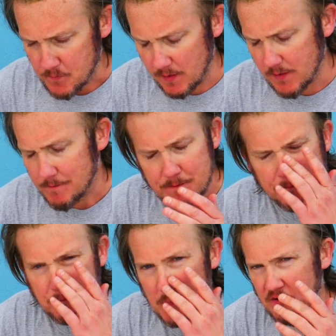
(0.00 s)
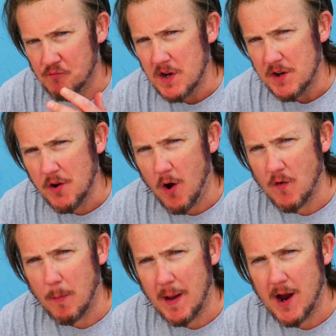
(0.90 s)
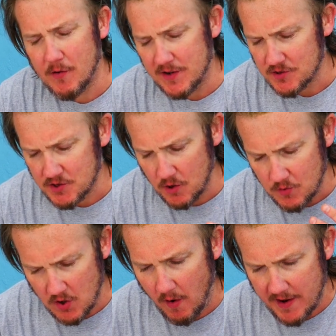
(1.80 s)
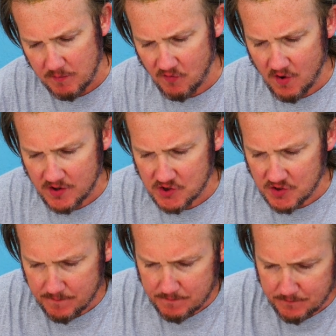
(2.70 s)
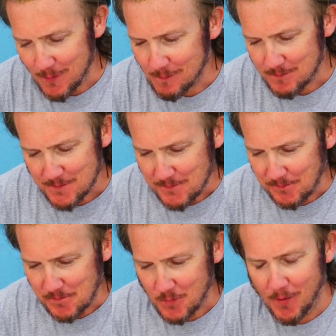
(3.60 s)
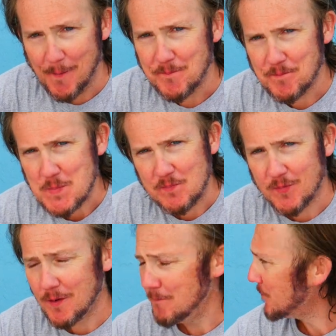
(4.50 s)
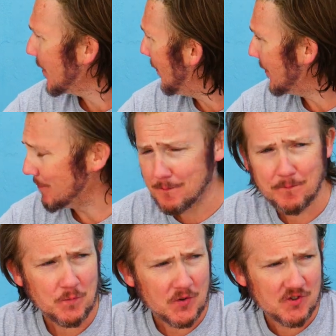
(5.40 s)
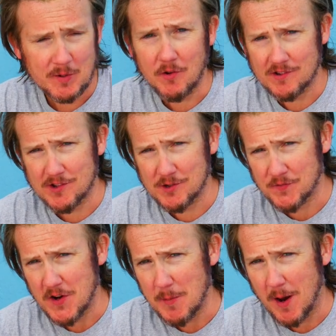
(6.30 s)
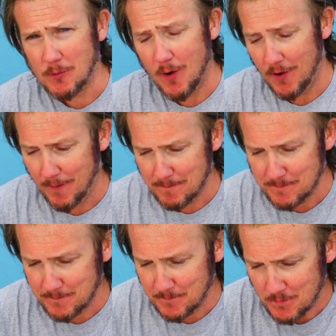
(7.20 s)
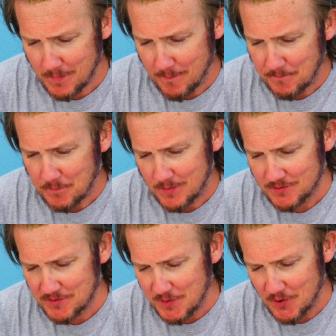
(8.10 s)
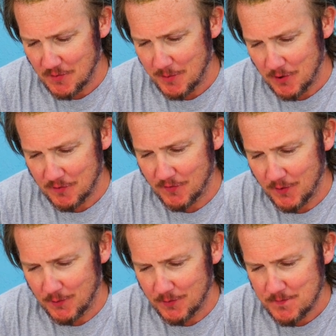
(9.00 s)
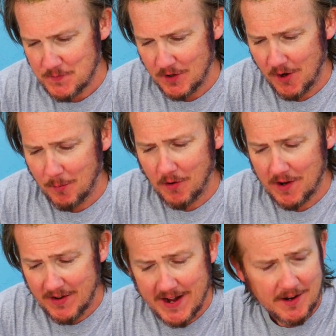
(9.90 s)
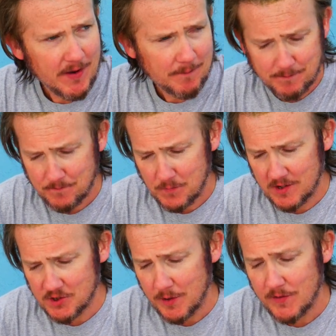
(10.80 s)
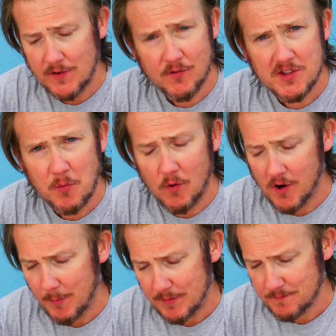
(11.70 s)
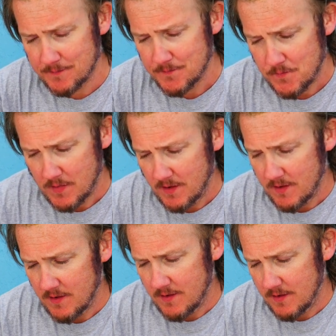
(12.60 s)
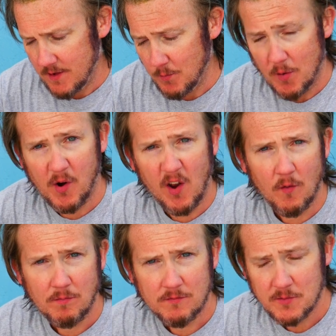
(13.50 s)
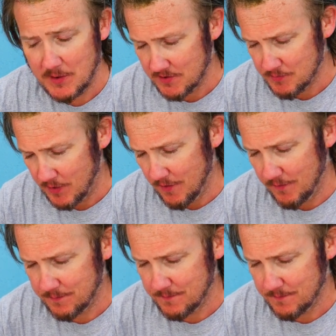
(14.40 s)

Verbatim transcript: Ah, it's really not overpowering. It's so light and fresh. Ah, I mean, to be honest, this is filling me up quite a lot because it's beautiful, beautiful food, and I'm not leaving any of it. So even if there is more coming, uh, we'll bring it on. To be honest, bring it on.